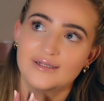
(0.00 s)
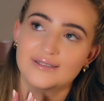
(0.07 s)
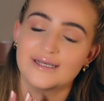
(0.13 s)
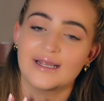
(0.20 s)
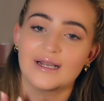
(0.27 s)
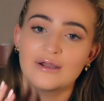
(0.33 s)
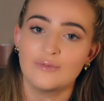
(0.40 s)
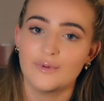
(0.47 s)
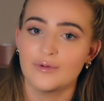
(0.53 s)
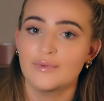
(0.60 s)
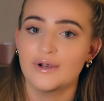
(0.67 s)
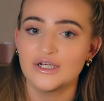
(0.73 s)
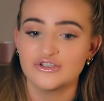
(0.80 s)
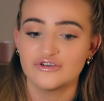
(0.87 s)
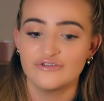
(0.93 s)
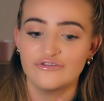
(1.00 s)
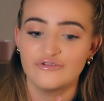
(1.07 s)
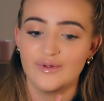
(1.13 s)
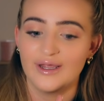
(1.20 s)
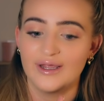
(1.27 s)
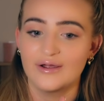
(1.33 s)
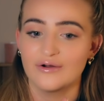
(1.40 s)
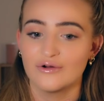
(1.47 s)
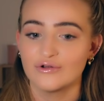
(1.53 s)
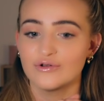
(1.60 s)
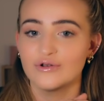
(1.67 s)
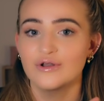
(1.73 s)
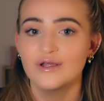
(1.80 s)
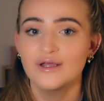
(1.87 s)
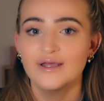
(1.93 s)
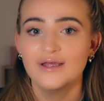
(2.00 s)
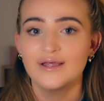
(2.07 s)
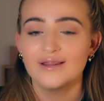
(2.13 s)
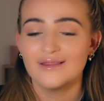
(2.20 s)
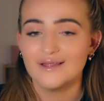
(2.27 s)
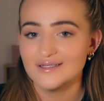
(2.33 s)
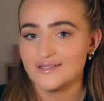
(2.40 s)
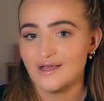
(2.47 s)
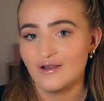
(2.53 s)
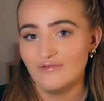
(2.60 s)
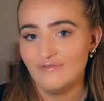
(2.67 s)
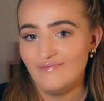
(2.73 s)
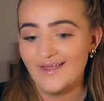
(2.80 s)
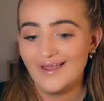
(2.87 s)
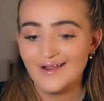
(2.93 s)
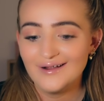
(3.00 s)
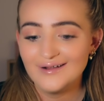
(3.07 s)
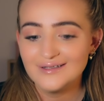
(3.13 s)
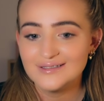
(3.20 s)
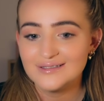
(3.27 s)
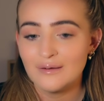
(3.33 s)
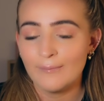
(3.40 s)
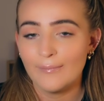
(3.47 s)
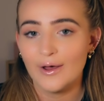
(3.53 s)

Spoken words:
take a little bit of pressure off me on this side of things.